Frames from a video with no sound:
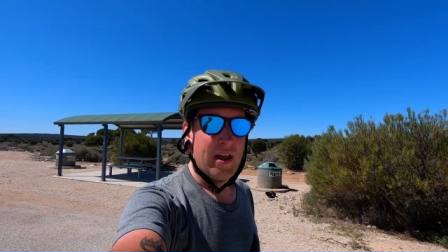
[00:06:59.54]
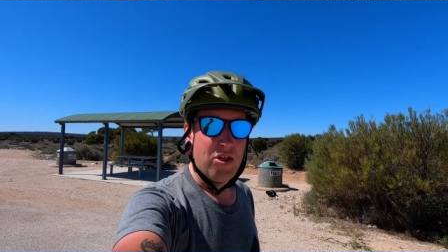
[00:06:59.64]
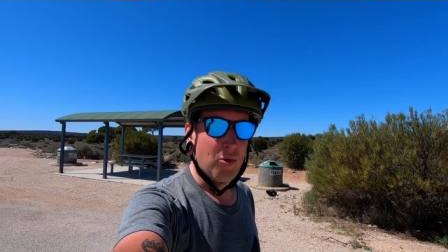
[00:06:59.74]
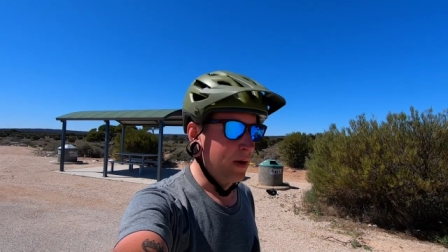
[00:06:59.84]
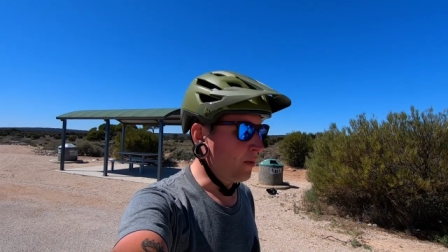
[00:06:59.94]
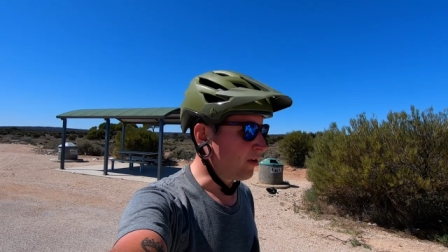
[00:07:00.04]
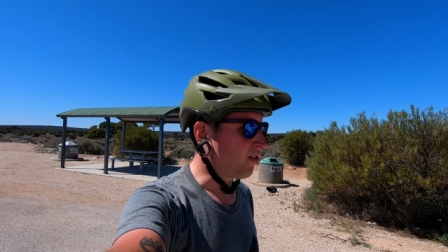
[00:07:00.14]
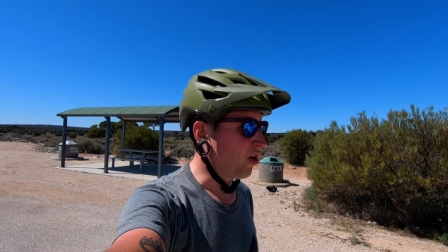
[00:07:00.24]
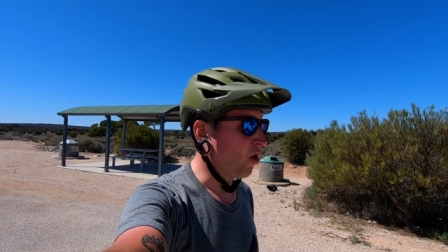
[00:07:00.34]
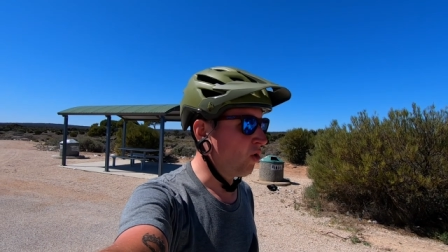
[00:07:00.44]
So we were
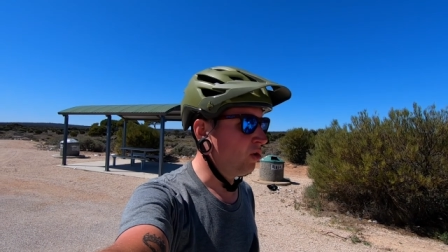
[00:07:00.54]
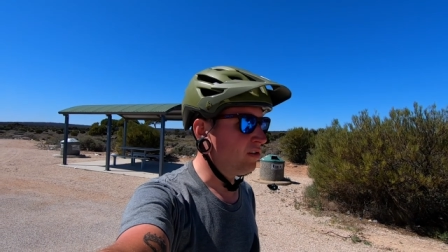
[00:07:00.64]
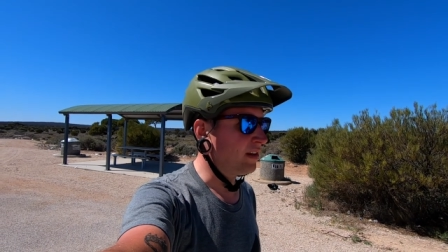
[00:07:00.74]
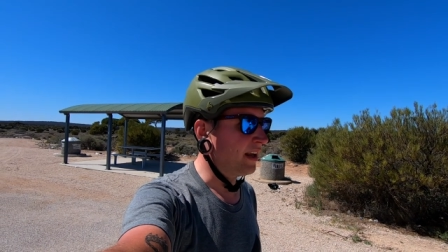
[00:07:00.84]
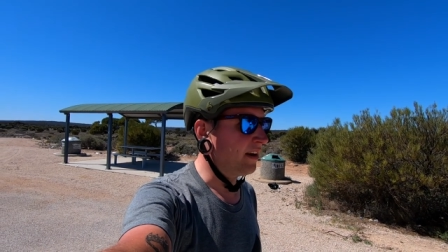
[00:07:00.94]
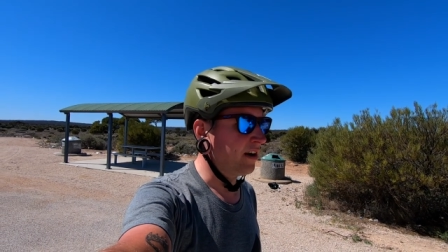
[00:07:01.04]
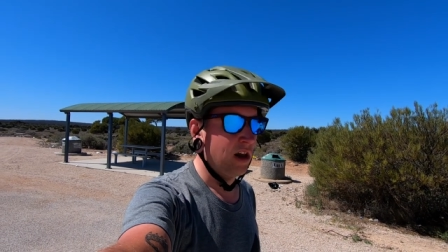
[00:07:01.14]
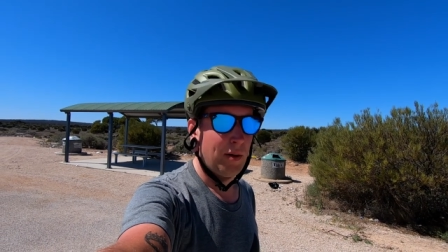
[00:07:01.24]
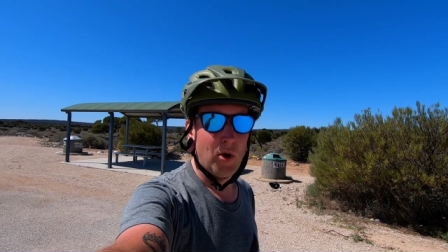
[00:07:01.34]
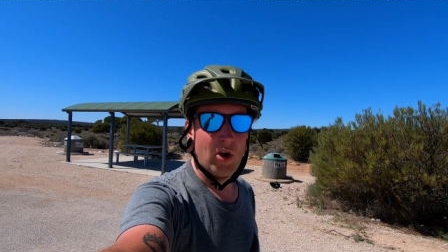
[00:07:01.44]
told in the
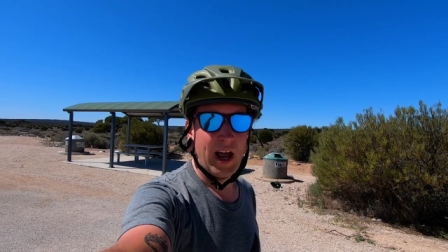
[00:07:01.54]
Nullarbor